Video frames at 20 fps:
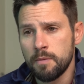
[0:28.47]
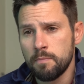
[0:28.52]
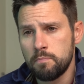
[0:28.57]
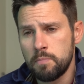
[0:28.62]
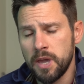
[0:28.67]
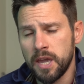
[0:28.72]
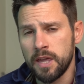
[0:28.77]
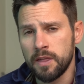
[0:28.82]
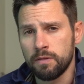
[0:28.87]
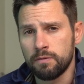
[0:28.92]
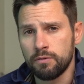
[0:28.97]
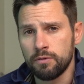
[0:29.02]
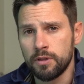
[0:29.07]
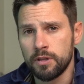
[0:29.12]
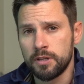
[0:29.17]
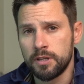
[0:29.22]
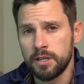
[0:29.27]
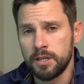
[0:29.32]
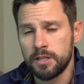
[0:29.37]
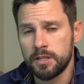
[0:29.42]
picking through the
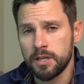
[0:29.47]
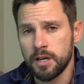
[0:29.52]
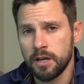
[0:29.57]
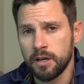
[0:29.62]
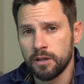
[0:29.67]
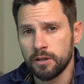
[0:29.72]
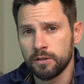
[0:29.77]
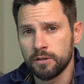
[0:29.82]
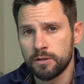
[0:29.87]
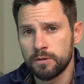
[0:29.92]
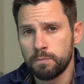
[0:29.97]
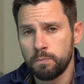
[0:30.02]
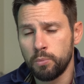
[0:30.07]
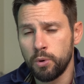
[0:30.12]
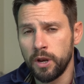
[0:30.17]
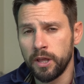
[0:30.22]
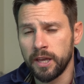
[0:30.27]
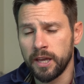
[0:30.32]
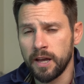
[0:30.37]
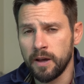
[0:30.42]
details,
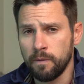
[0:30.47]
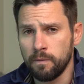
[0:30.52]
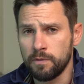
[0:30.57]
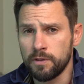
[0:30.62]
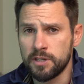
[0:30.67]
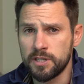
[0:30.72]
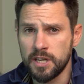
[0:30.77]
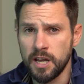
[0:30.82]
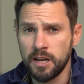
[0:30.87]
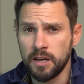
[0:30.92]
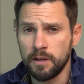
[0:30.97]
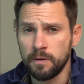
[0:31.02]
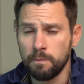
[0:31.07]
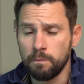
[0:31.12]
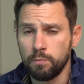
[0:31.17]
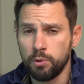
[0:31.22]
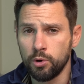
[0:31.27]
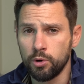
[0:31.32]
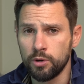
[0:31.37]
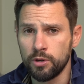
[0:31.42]
pulling out the salient
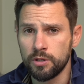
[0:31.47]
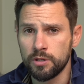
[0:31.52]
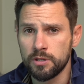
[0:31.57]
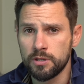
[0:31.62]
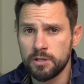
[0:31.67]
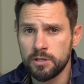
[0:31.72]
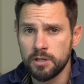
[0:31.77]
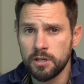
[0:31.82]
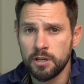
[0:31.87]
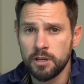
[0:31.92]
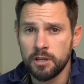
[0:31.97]
points